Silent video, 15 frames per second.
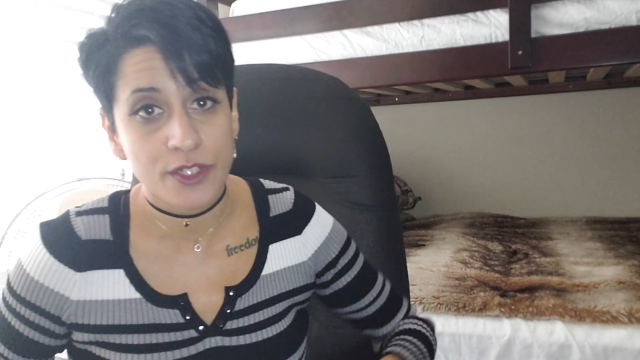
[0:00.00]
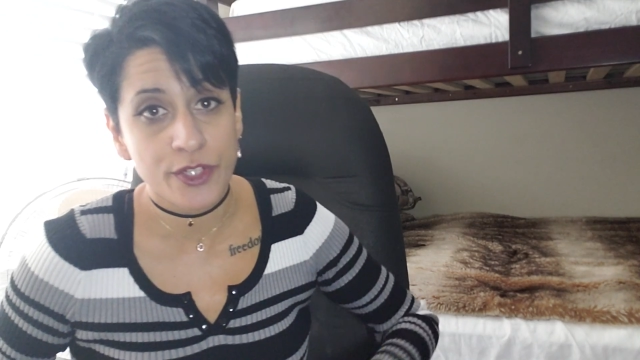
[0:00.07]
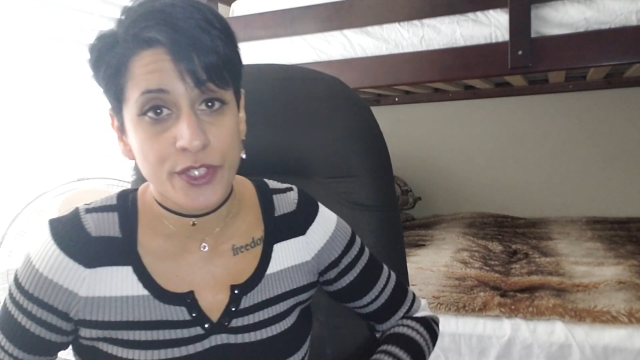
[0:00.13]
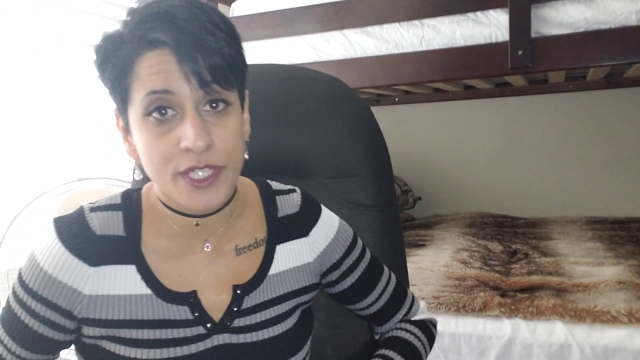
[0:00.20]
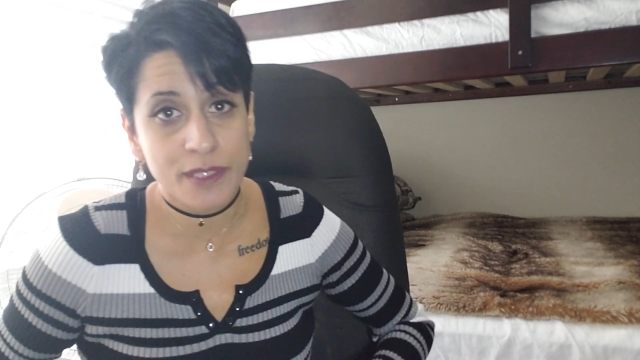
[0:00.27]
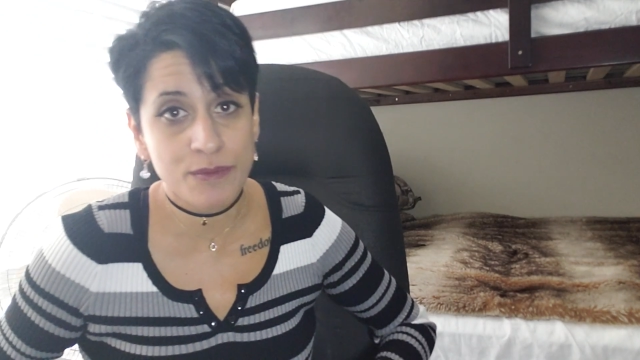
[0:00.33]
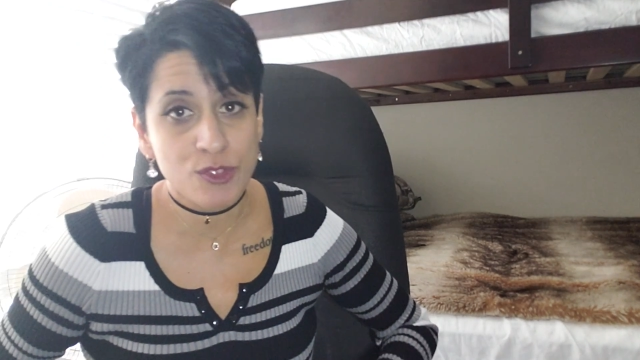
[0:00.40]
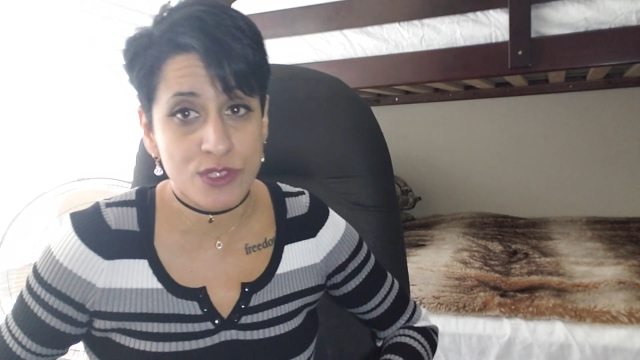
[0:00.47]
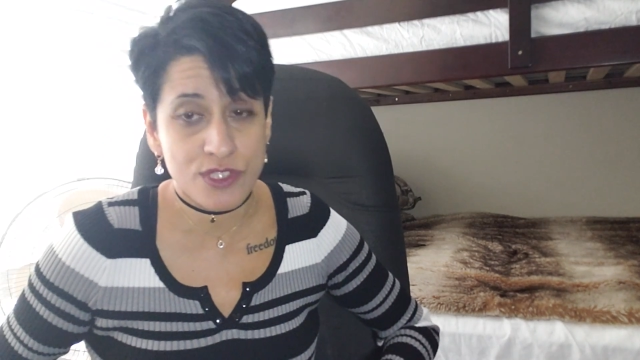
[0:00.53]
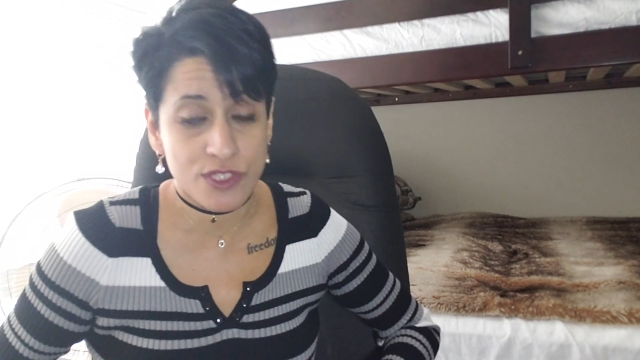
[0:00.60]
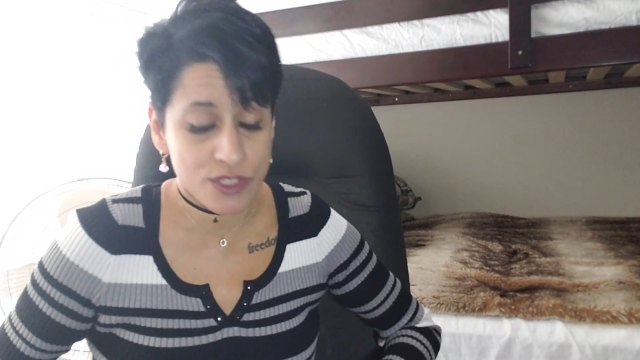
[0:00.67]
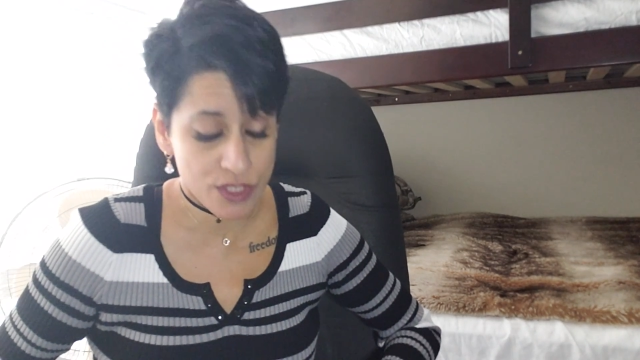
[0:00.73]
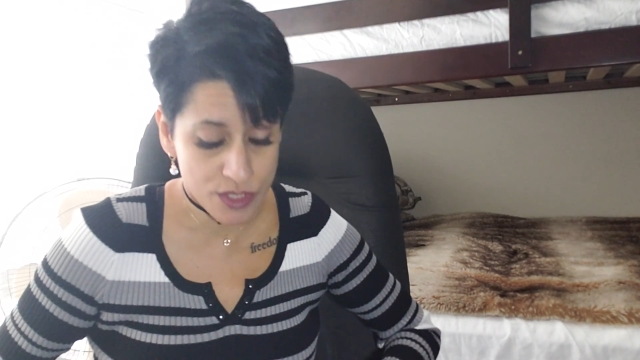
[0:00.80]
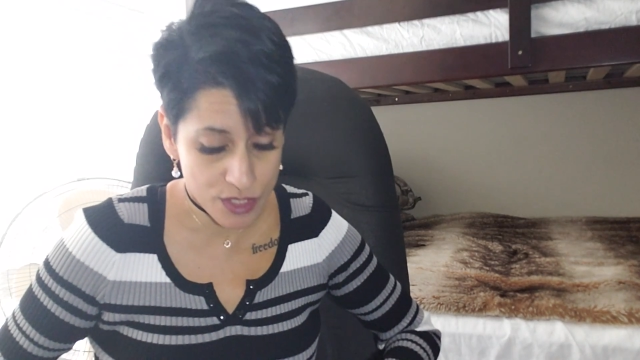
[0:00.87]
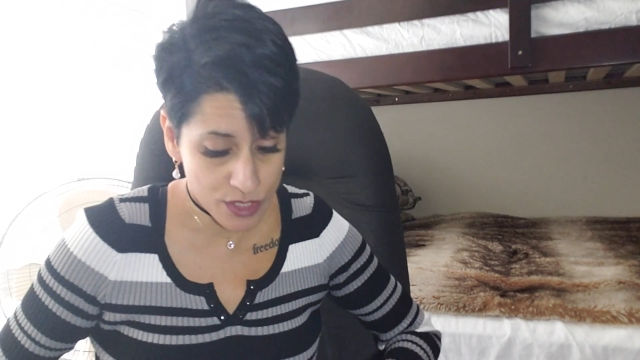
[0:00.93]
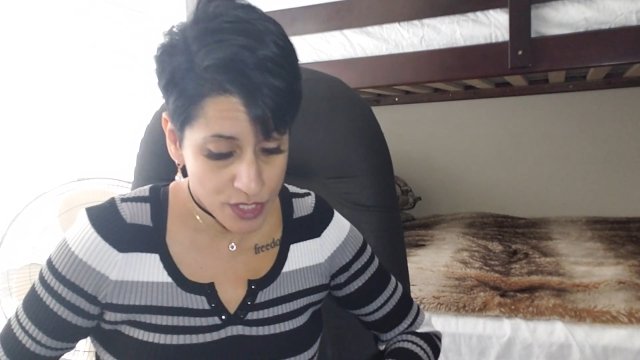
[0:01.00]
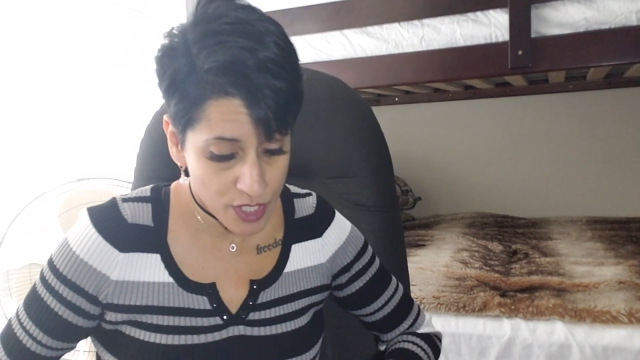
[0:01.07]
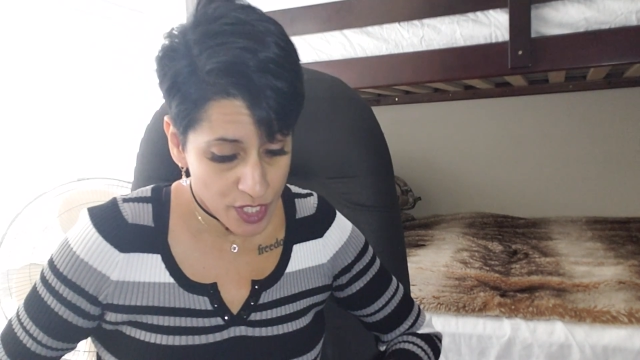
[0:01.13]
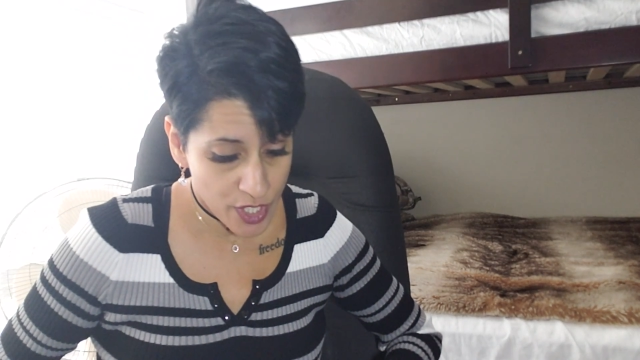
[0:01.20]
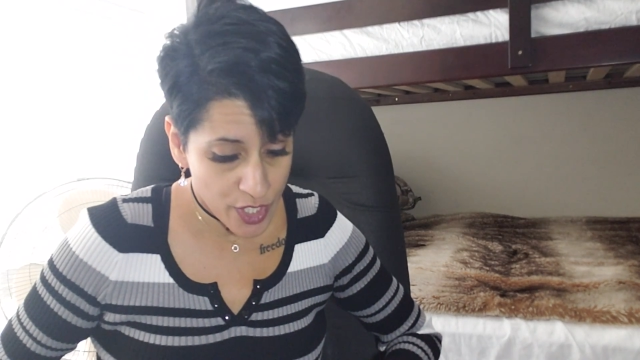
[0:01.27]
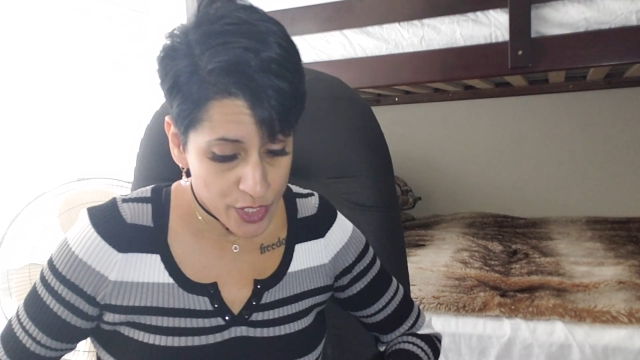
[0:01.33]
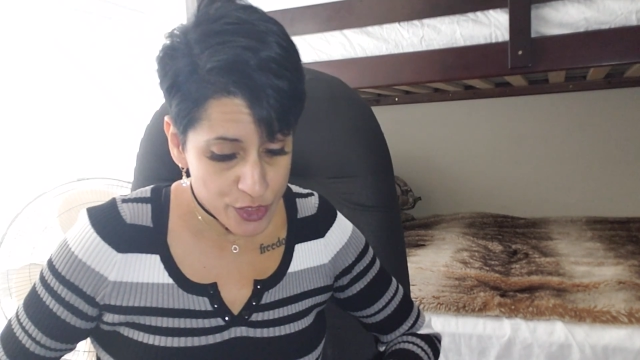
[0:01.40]
Her name was
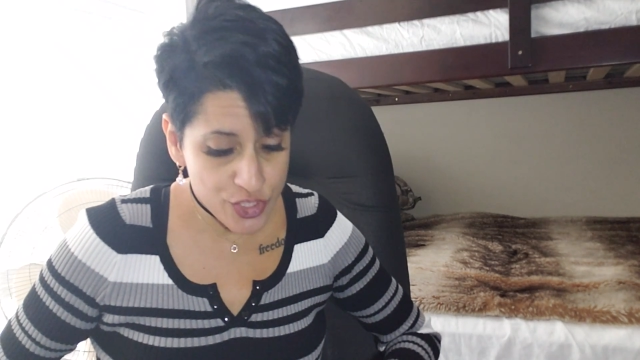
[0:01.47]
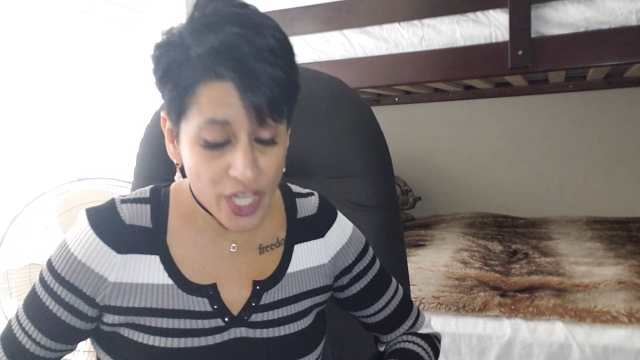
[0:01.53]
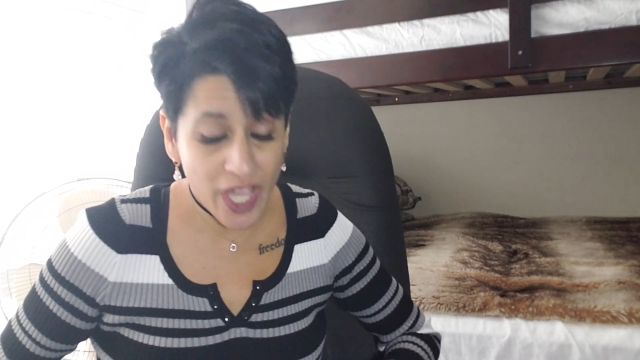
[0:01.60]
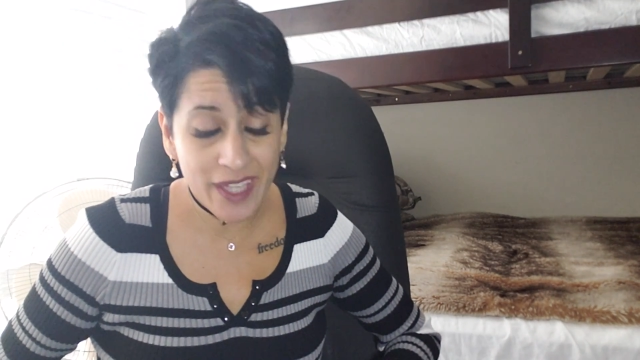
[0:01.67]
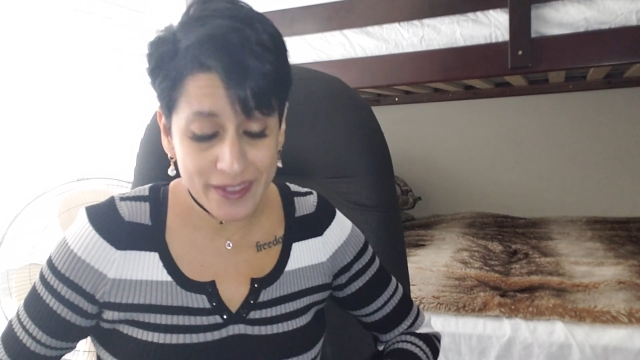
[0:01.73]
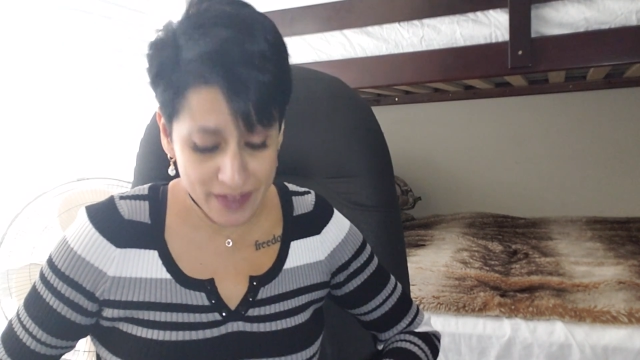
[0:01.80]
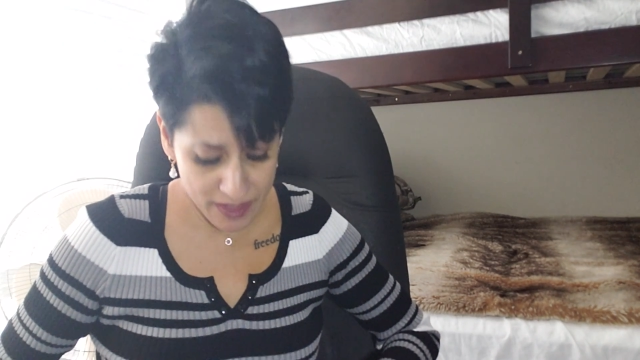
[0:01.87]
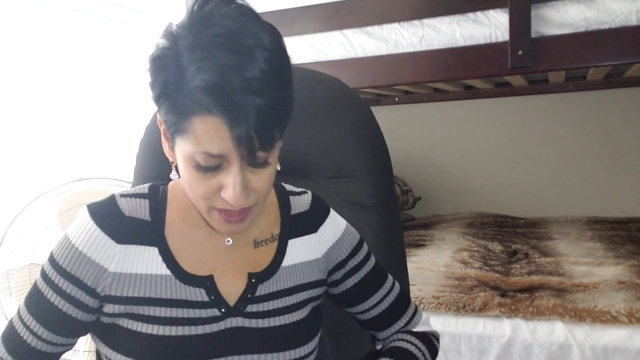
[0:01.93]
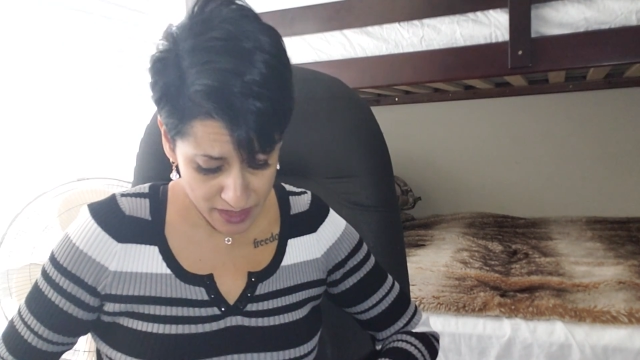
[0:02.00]
Shah.